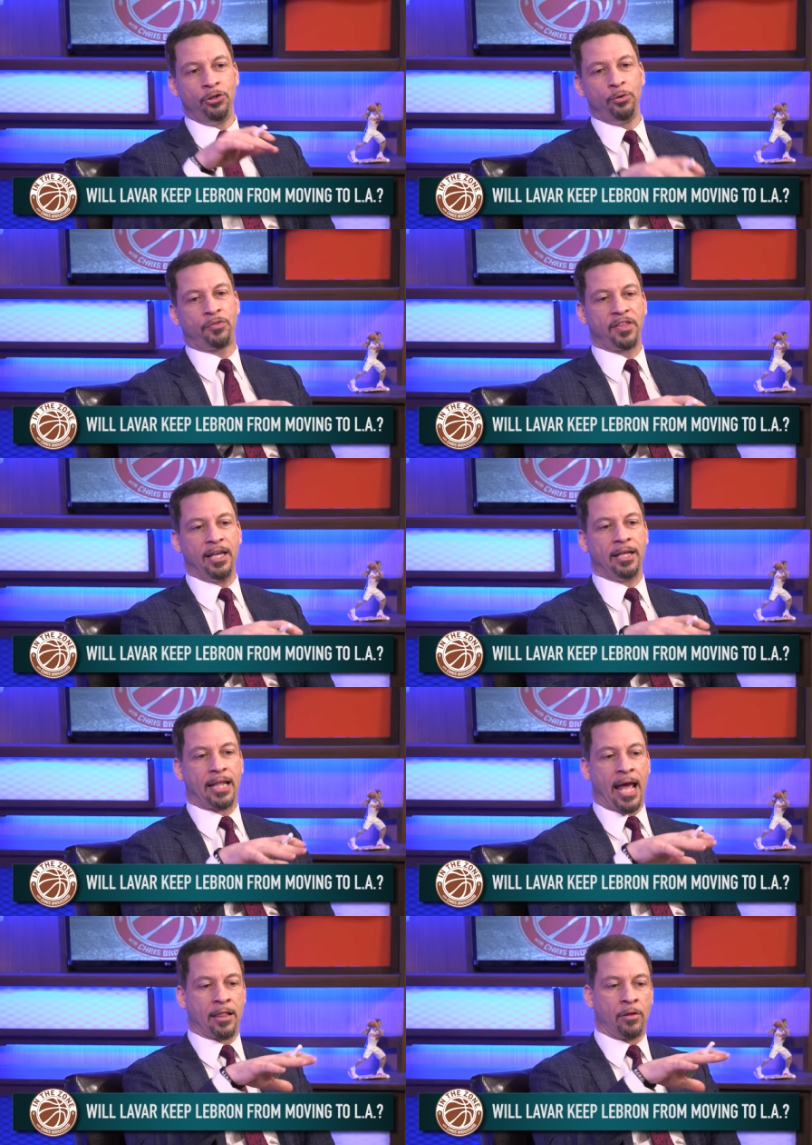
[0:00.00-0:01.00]
you think
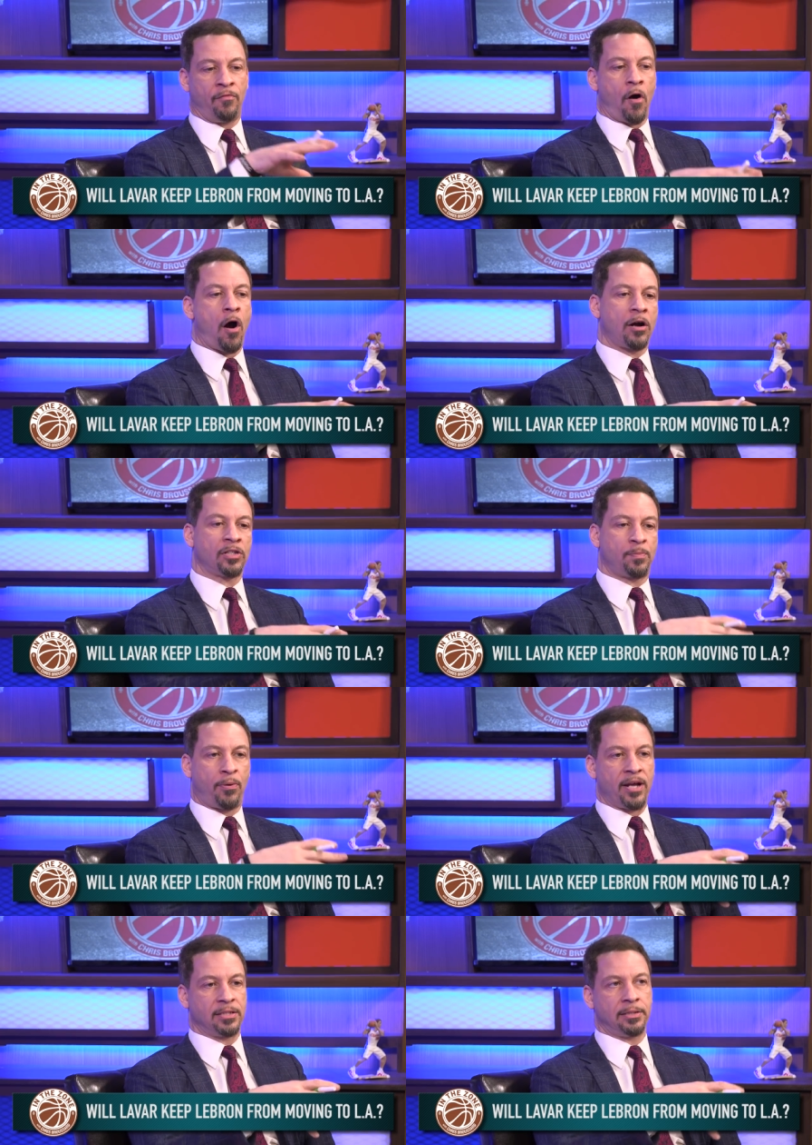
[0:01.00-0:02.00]
that LaVar's
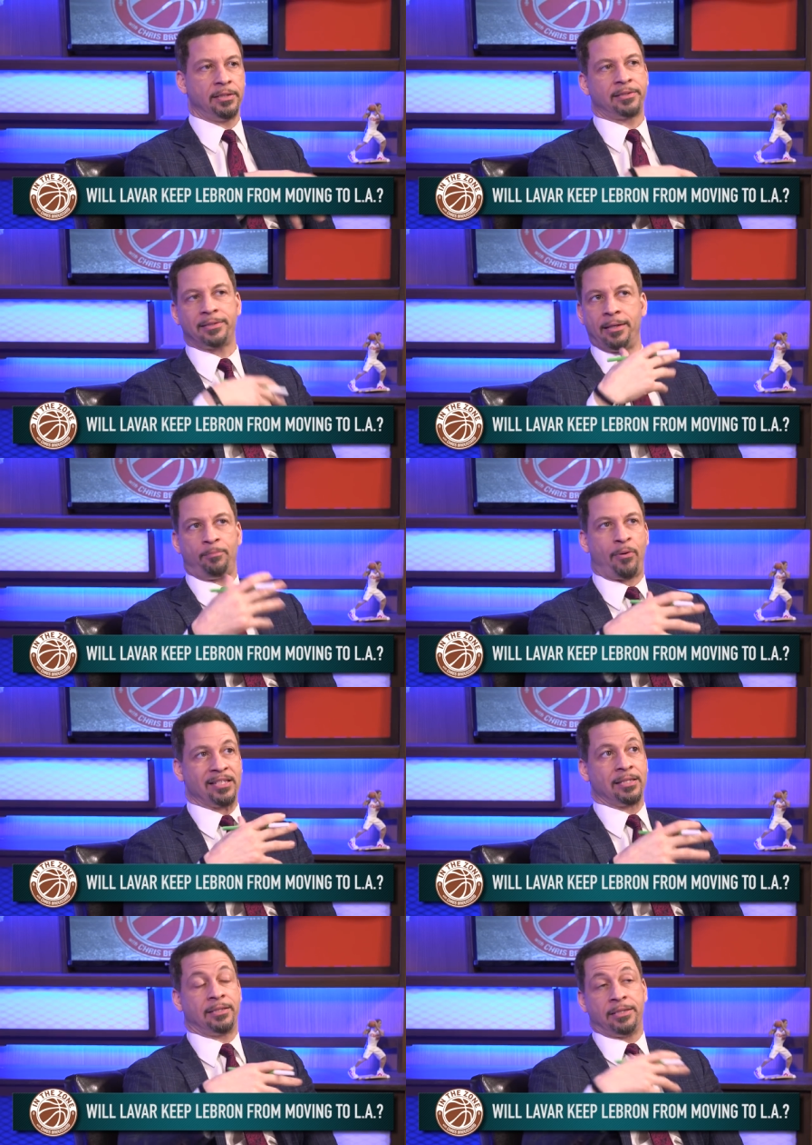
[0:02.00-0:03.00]
presence,
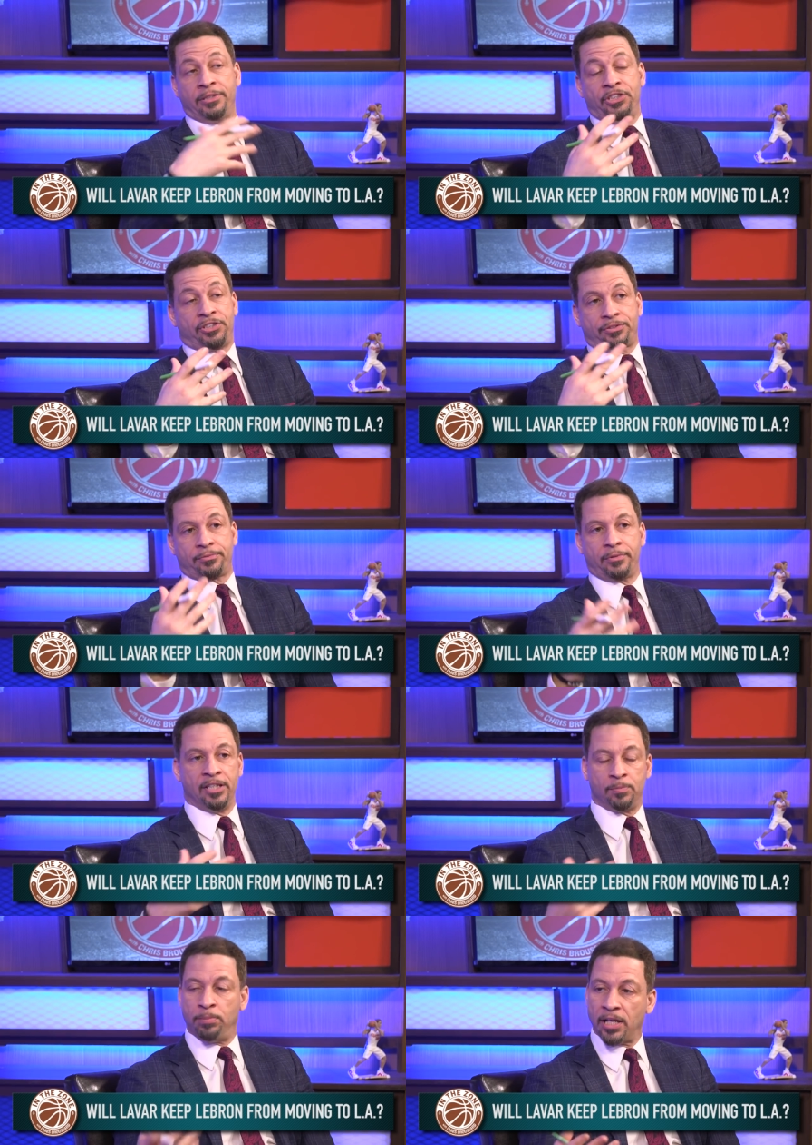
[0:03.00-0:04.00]
presence, and just
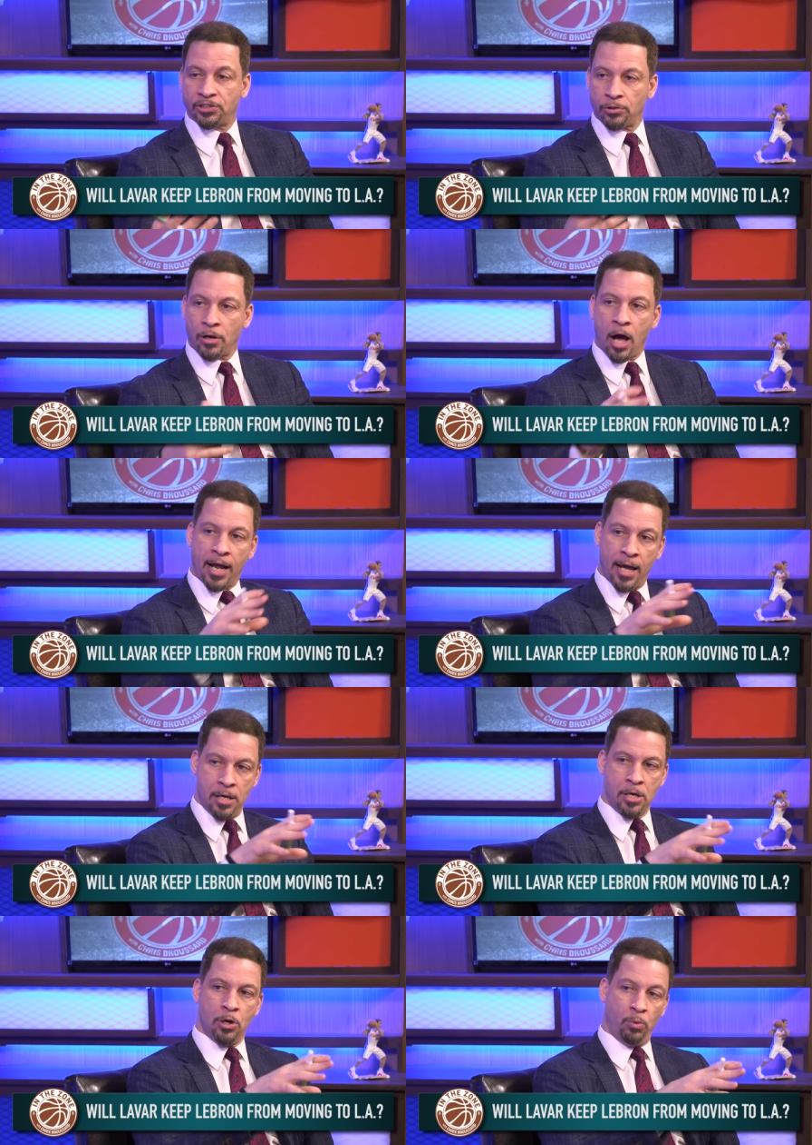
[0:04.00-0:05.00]
his bluster and all that
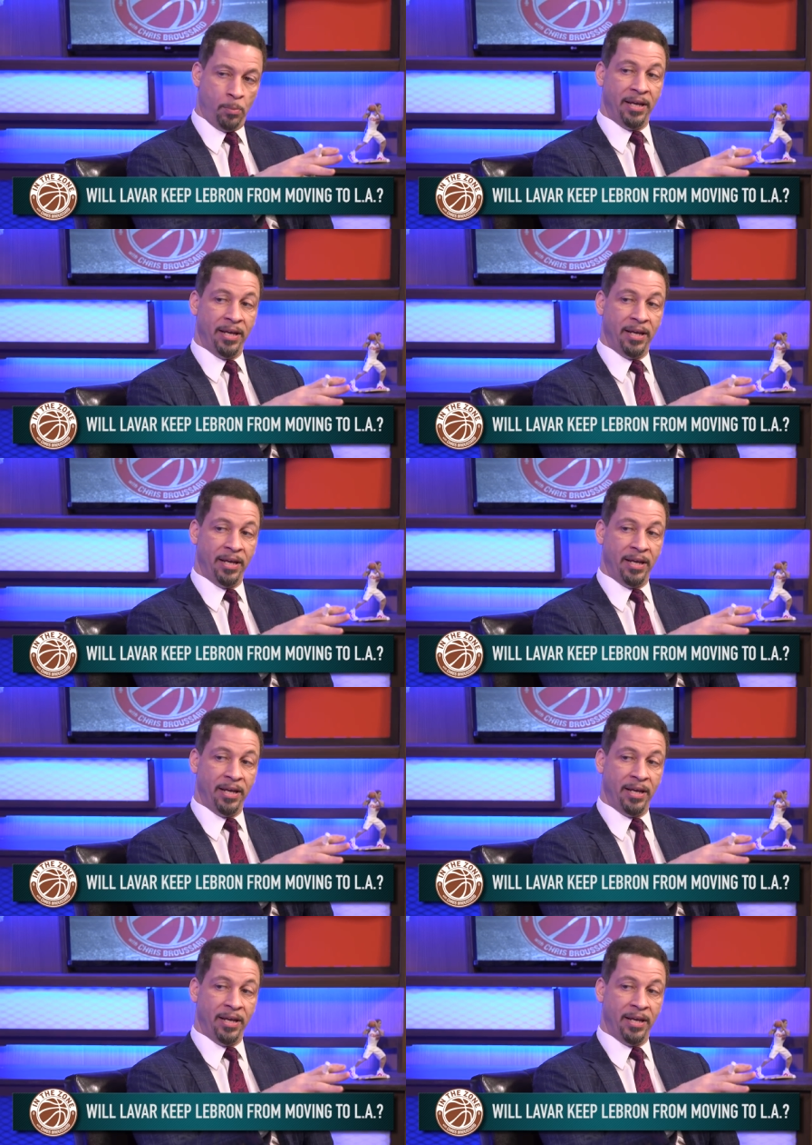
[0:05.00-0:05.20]
will